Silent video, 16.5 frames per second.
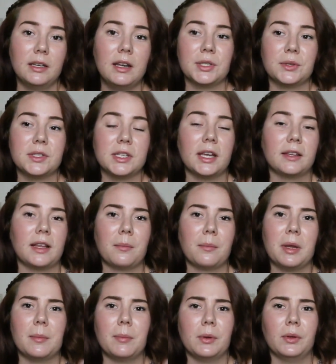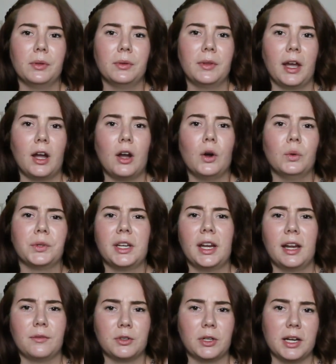So saying that people that only
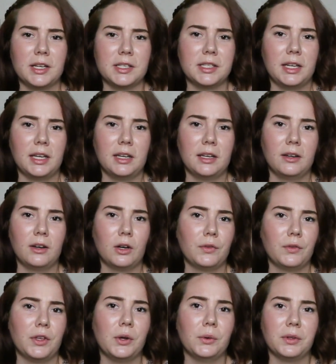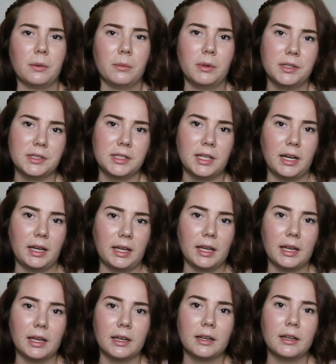have dry skin are the only ones that
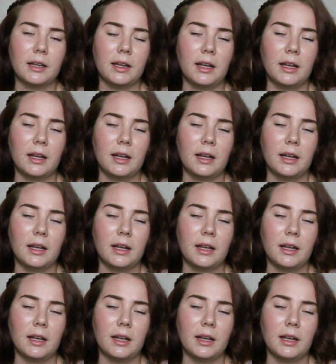get